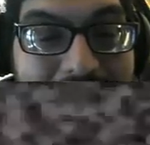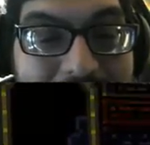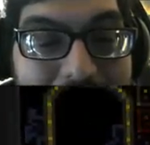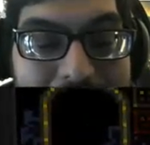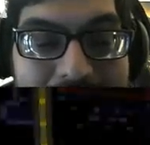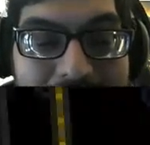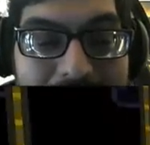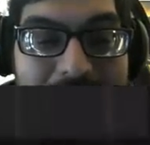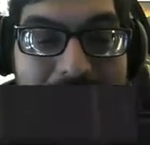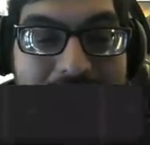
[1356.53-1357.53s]
Problem is, like, I
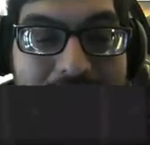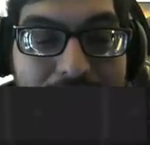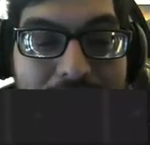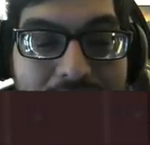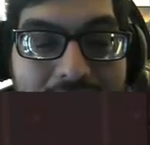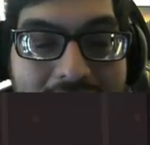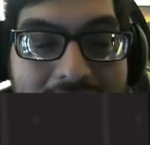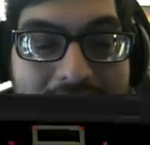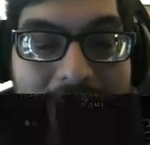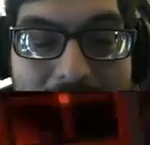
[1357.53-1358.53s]
never could tell where I
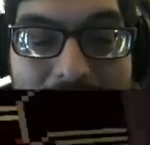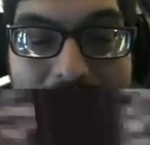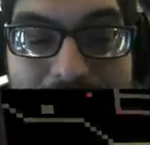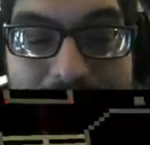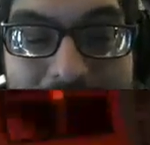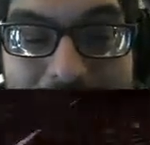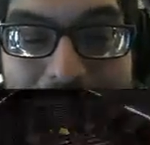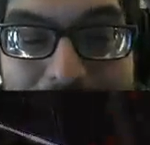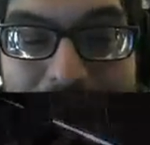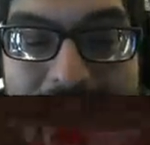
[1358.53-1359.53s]
am.
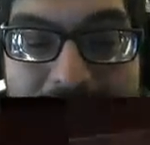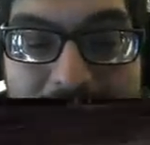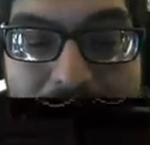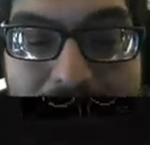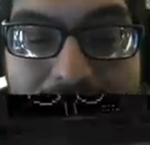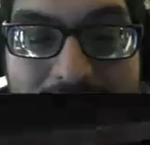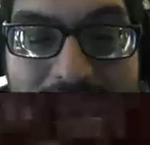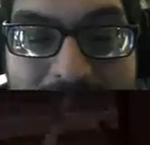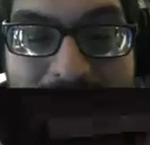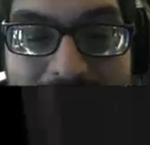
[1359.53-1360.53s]
Fucking Xenomorph.
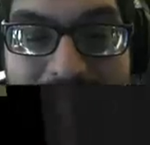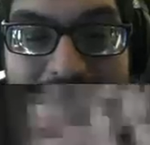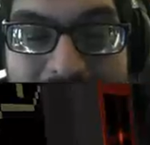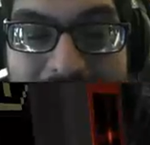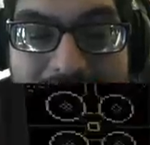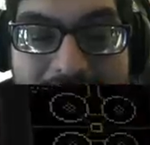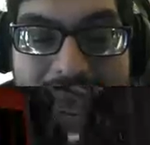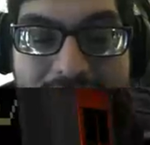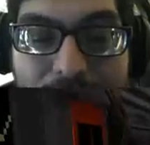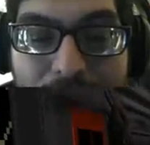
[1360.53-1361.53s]
They do get
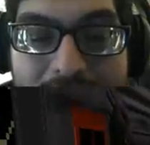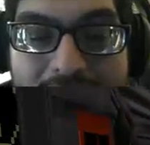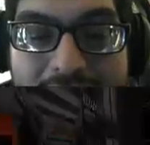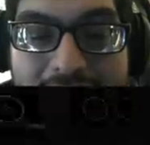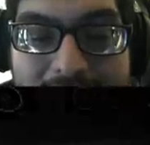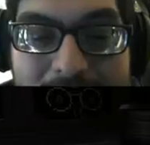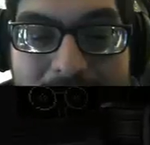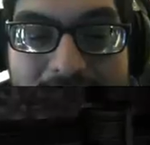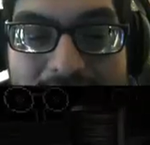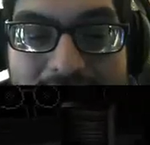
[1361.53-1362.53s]
the quiet
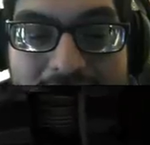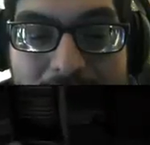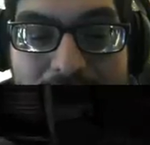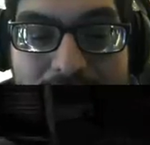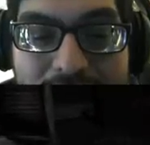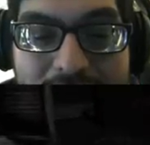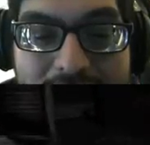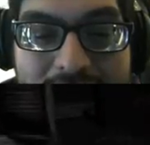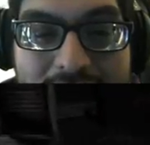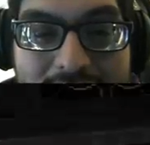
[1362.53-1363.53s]
aspect of the Xenomorph
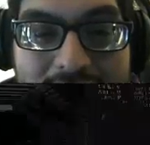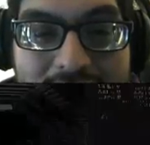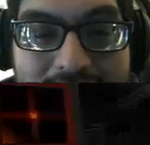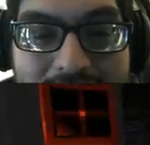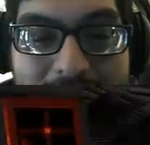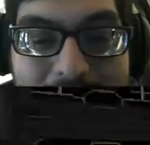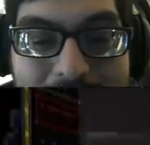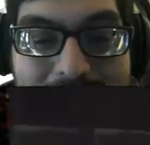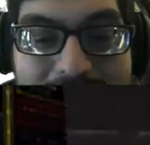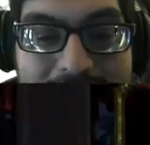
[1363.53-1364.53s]
right.
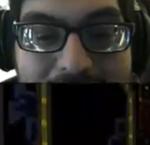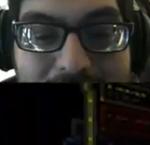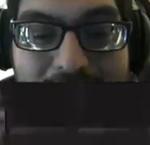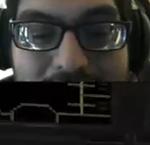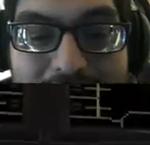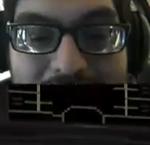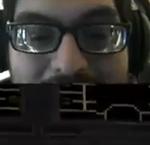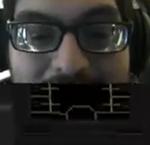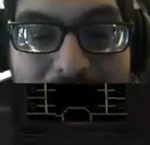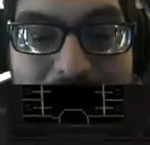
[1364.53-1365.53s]
Because they can literally just
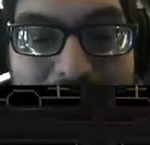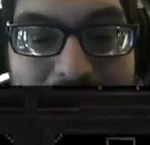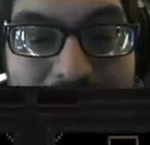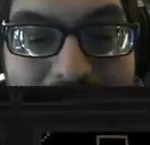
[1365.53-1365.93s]
sneak up on you.